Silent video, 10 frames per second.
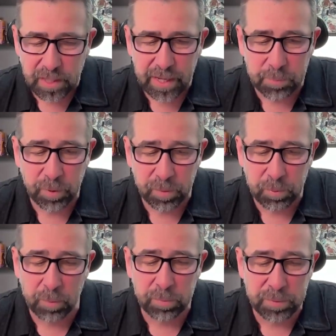And
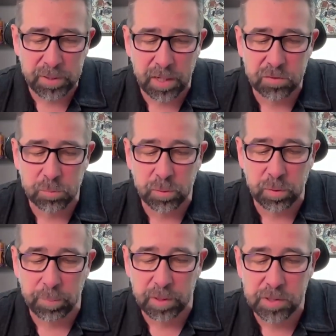probably because we
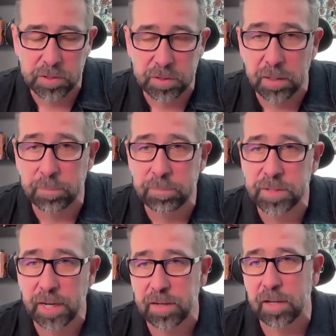were a bunch of dumb
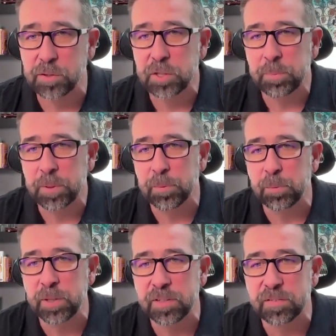technology people,
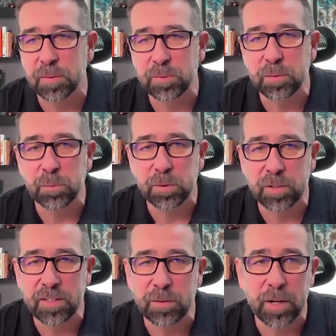we did something
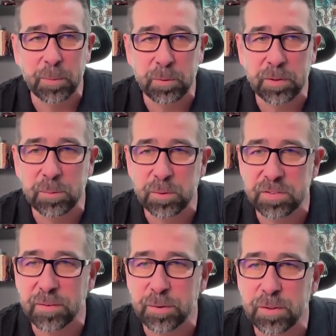really incredible that was
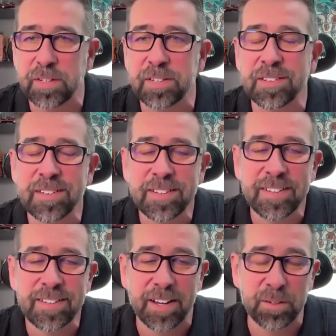never done.
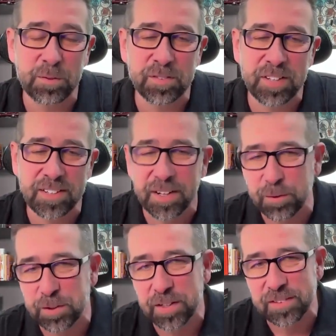I used to say
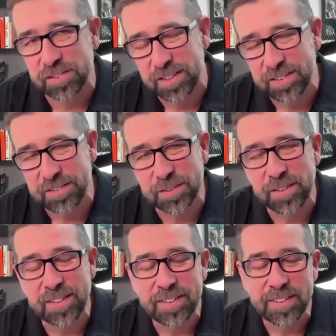never done since.
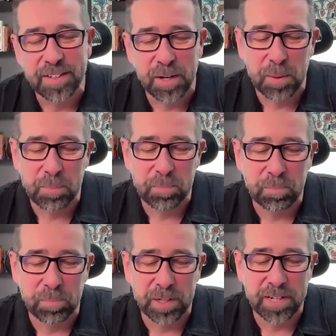
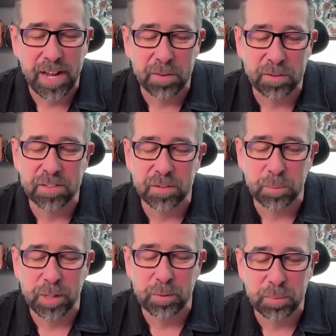But now that the
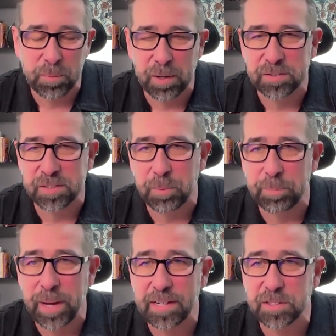home equity market's coming
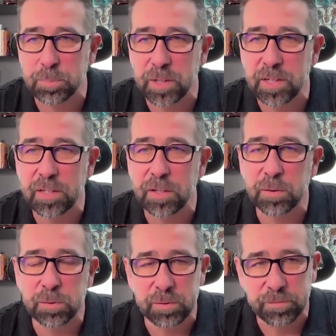back, Spring
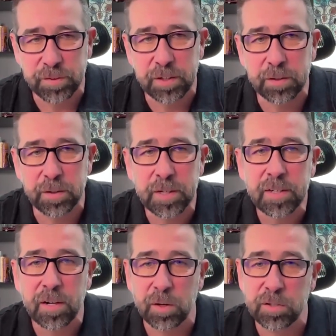EQ and Figure
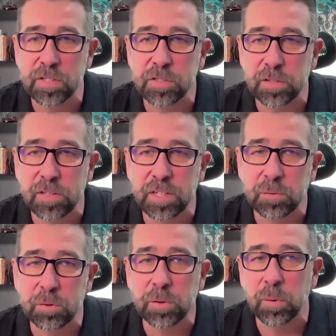are essentially
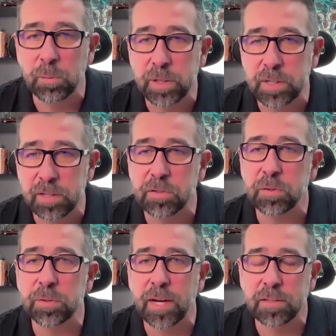doing what we did in
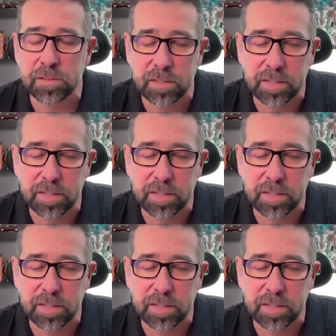2000.